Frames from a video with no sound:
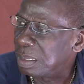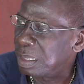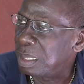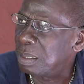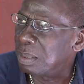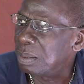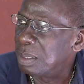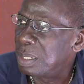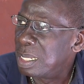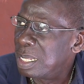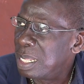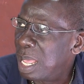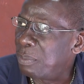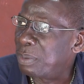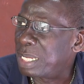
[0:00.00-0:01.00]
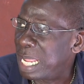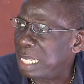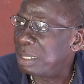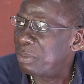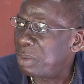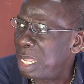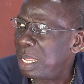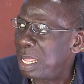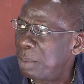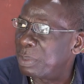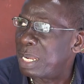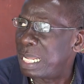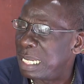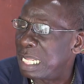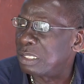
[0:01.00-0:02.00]
You know, I'm
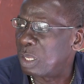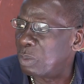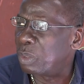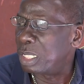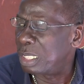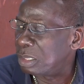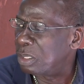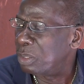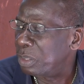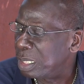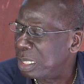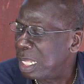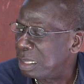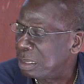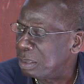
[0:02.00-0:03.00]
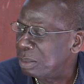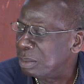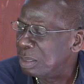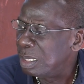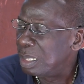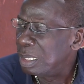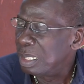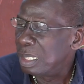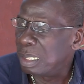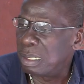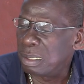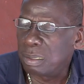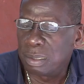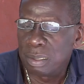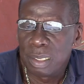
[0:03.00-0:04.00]
glad that someone is doing that too. You
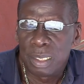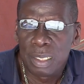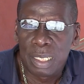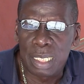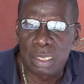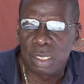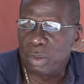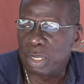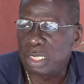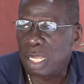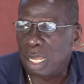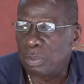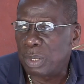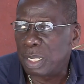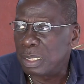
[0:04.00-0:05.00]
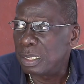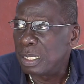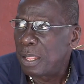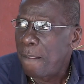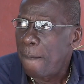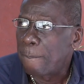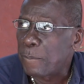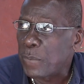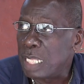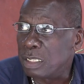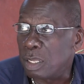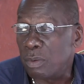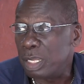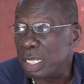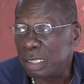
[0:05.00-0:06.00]
know, it's our job and
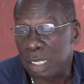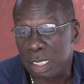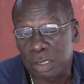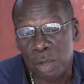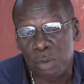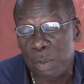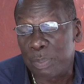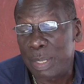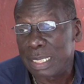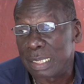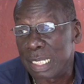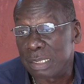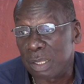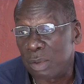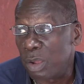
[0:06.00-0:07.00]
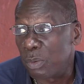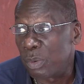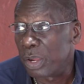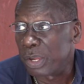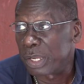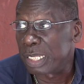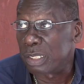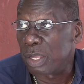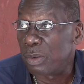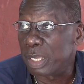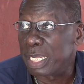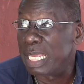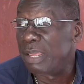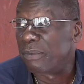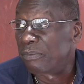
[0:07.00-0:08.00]
it's our business, our work, it's
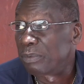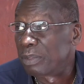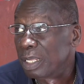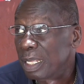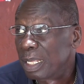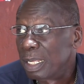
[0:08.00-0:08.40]
our gift.